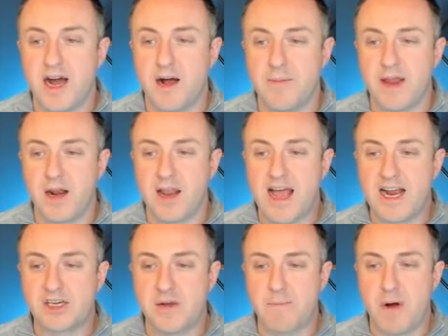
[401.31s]
it'll
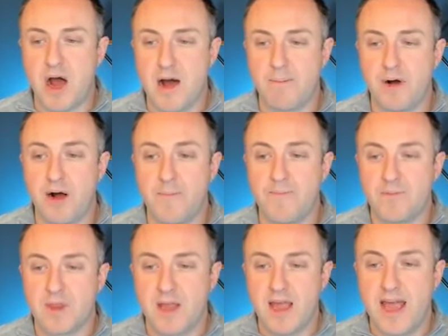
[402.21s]
actually pop up
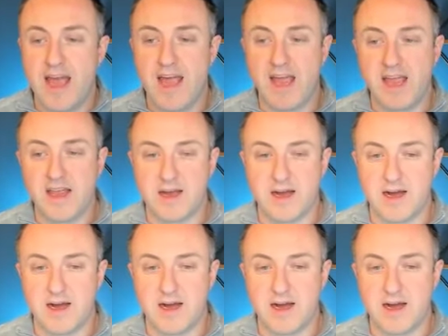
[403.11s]
a